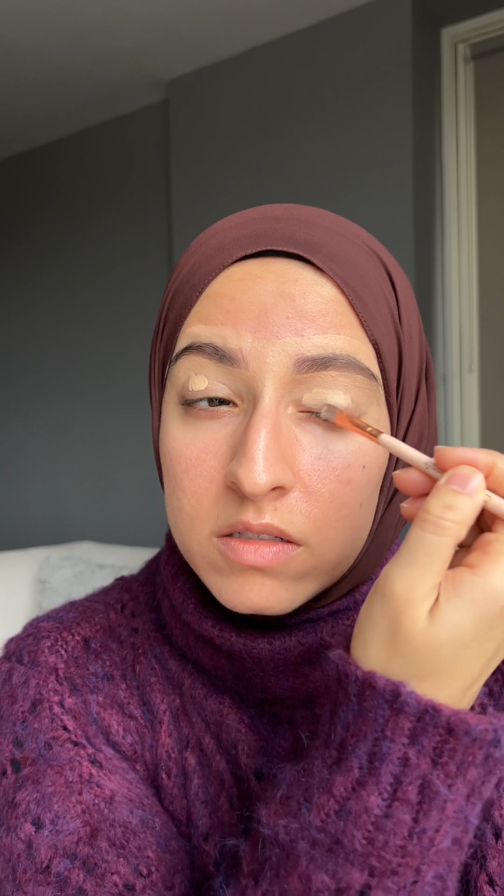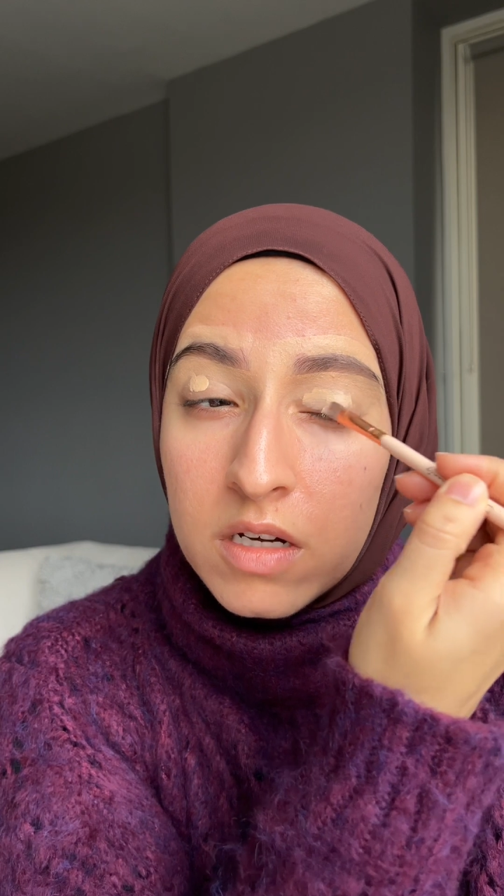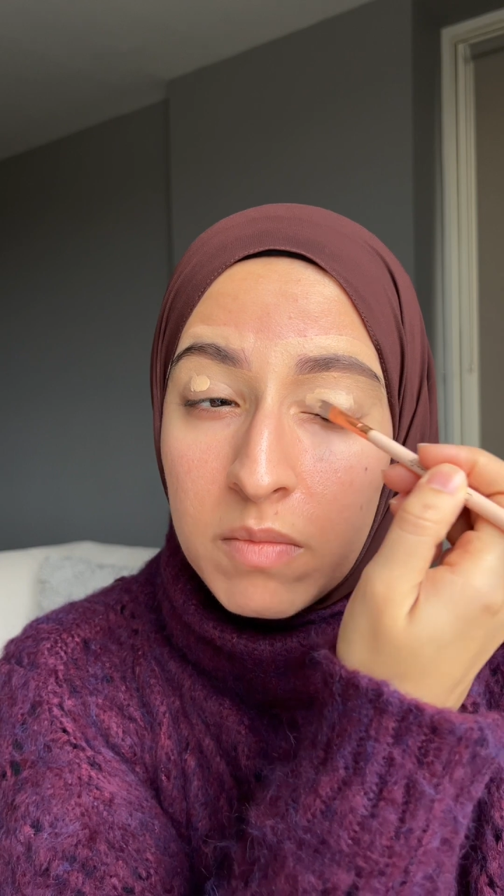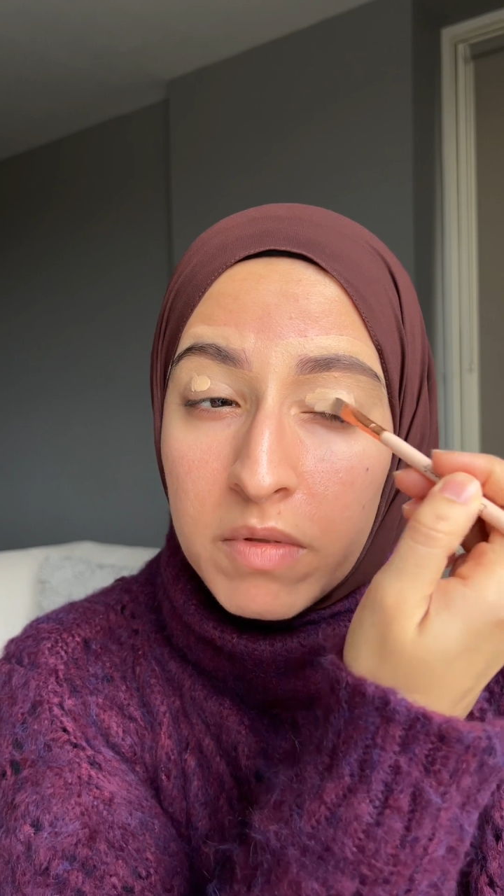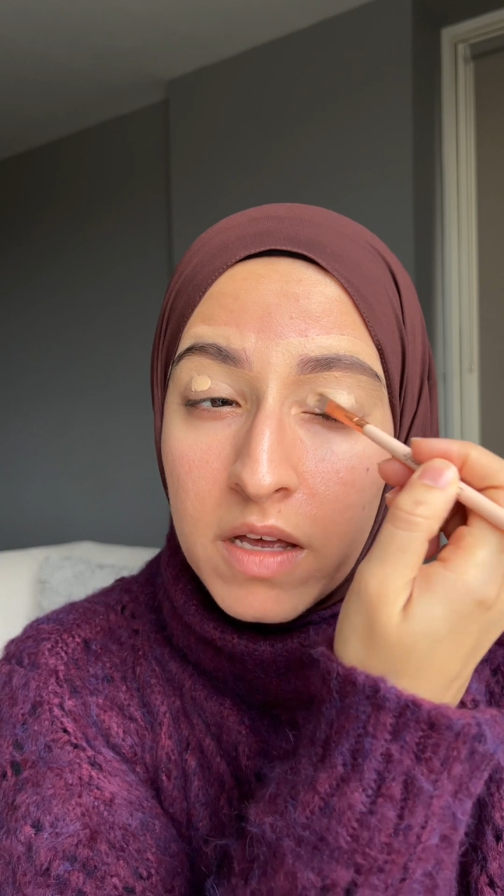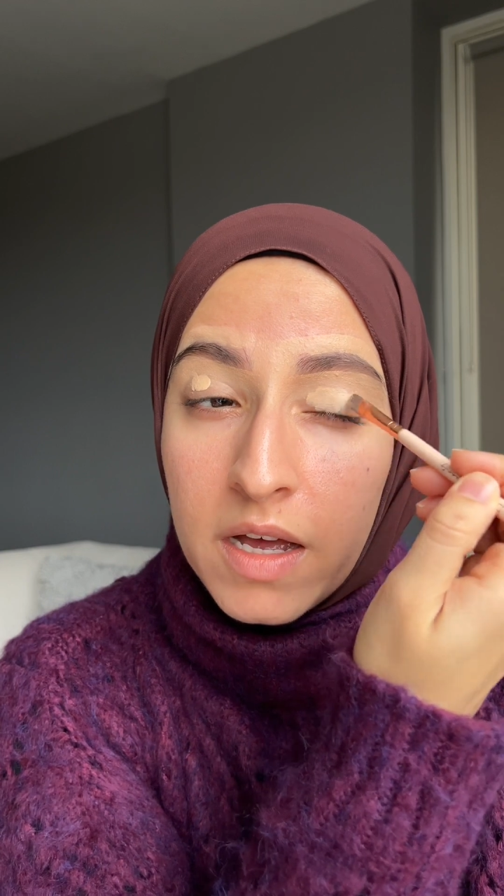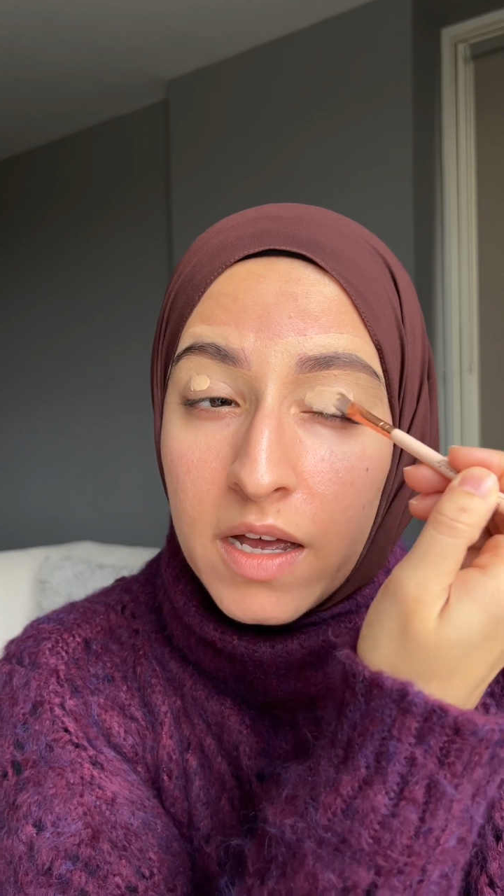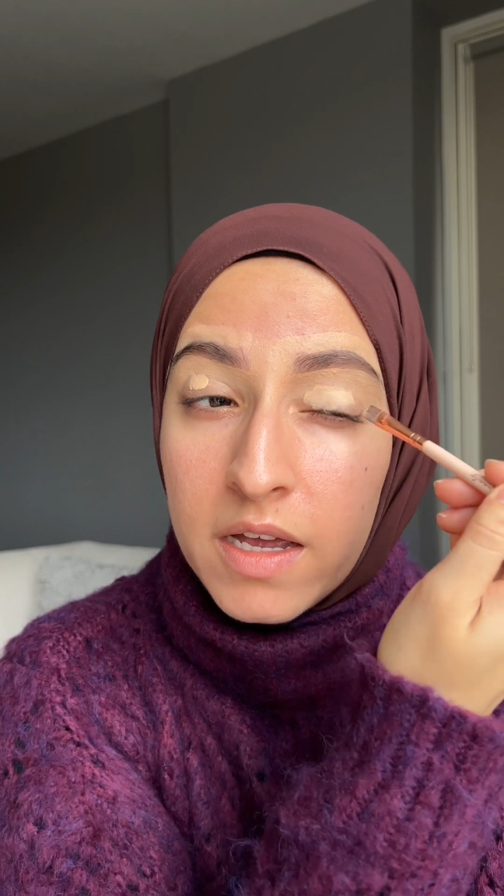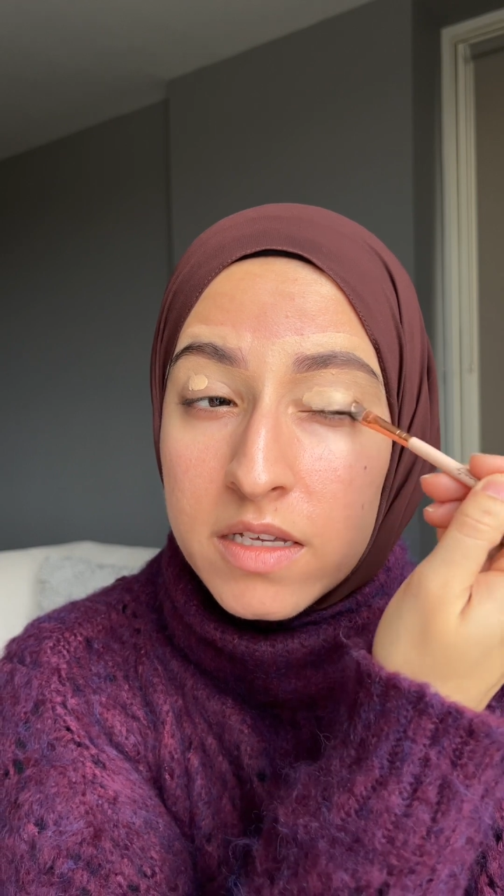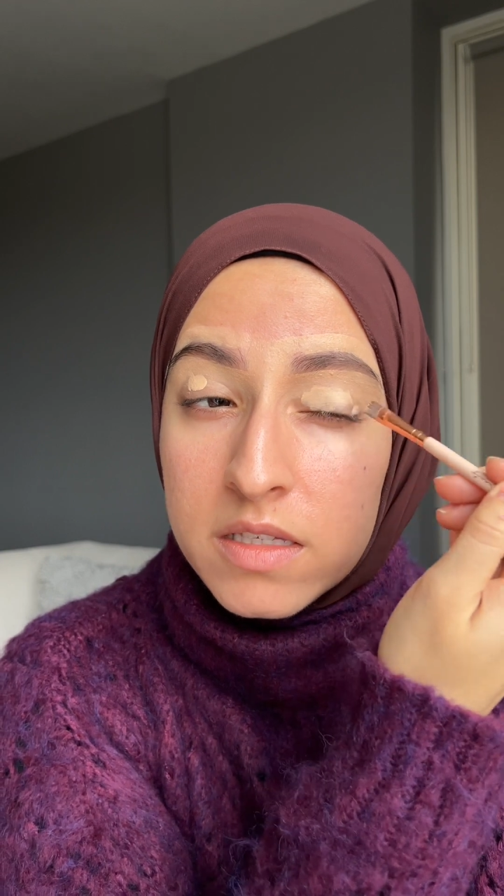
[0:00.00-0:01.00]
top of the
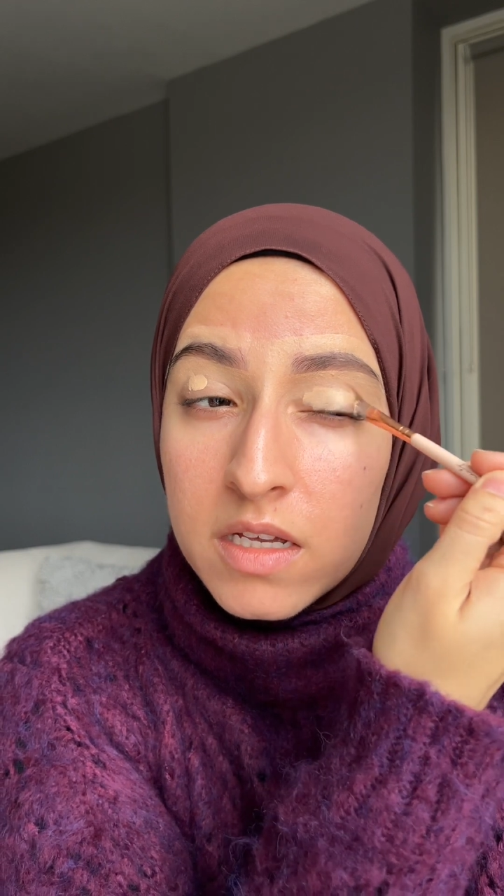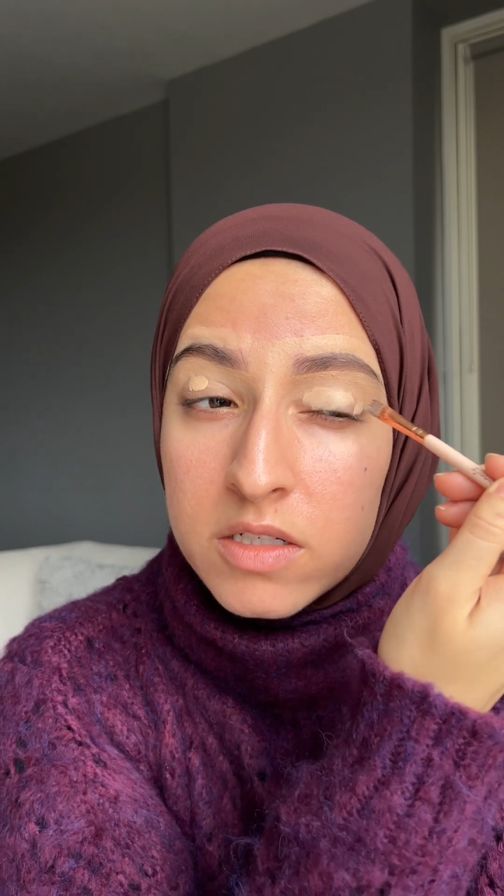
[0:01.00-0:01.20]
eyes and